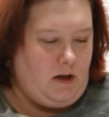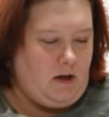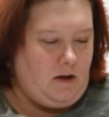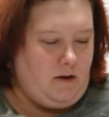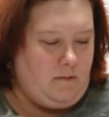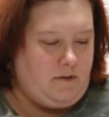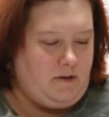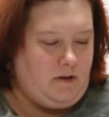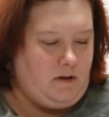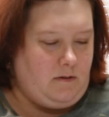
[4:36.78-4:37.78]
Uh,
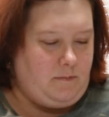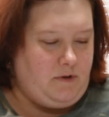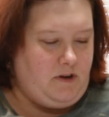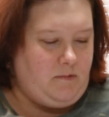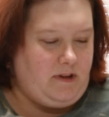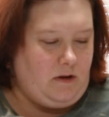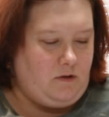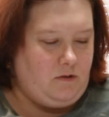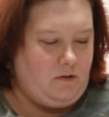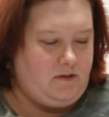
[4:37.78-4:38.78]
the Beauty
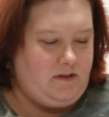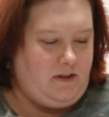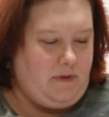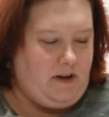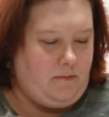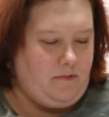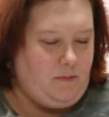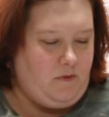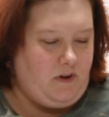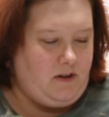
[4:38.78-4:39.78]
Without Cruelty Makeup
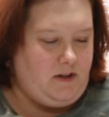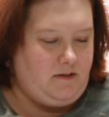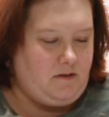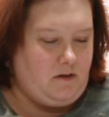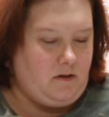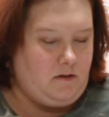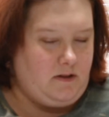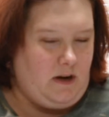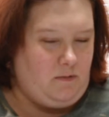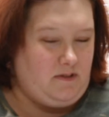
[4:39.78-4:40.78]
Removing Cleanser.
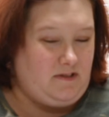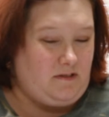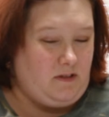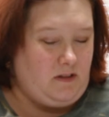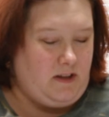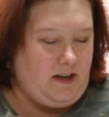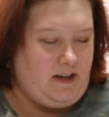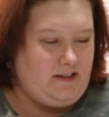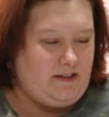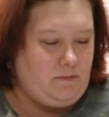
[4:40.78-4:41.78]
That was
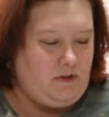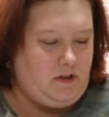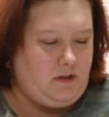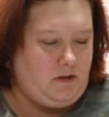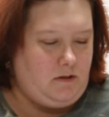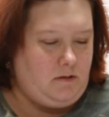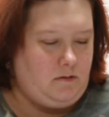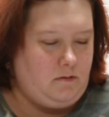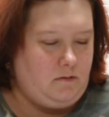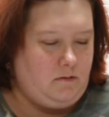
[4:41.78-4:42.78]
last month.
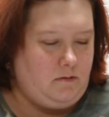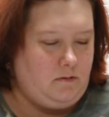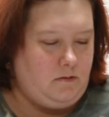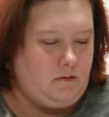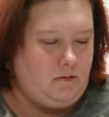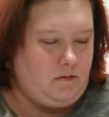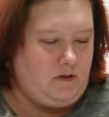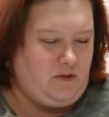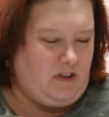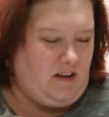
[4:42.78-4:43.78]

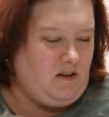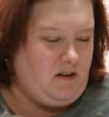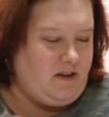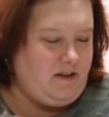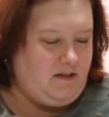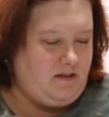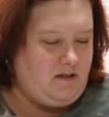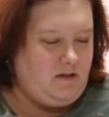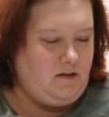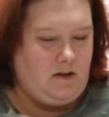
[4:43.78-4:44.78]
That was like in August.